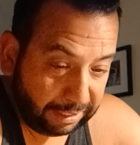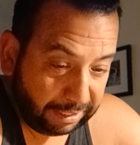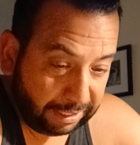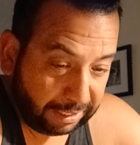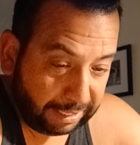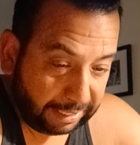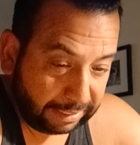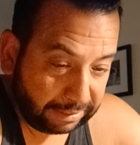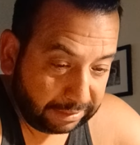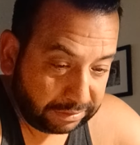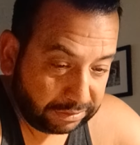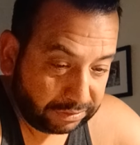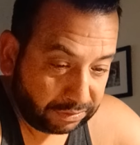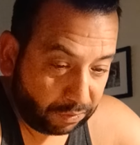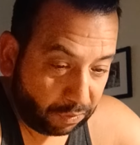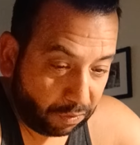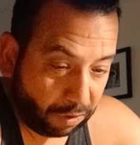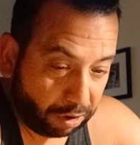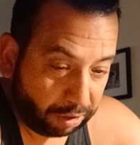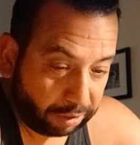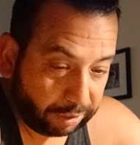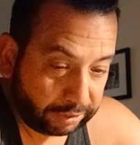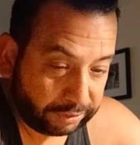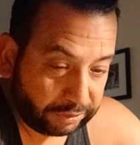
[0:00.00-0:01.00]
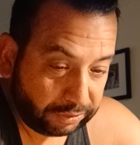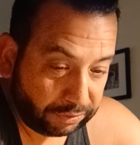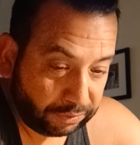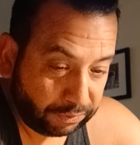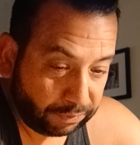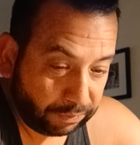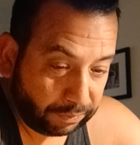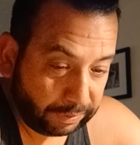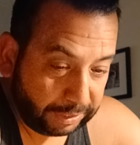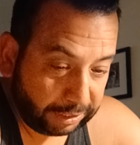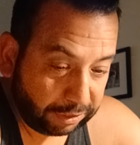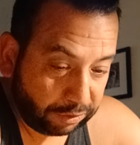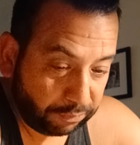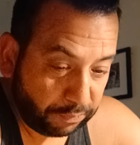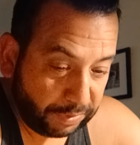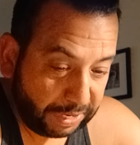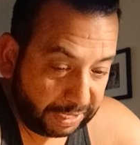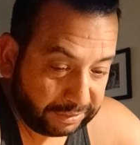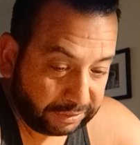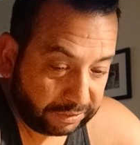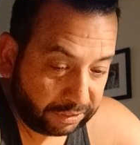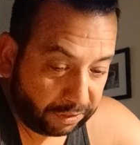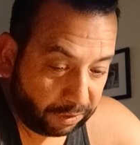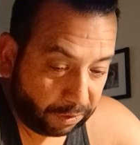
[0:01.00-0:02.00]
and it's so hard to do in New
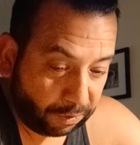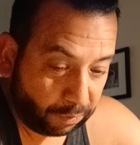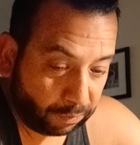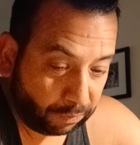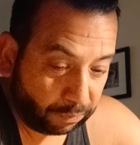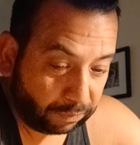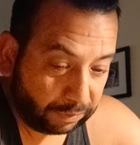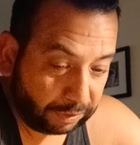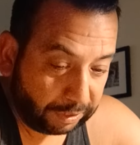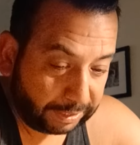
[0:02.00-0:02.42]
Mexico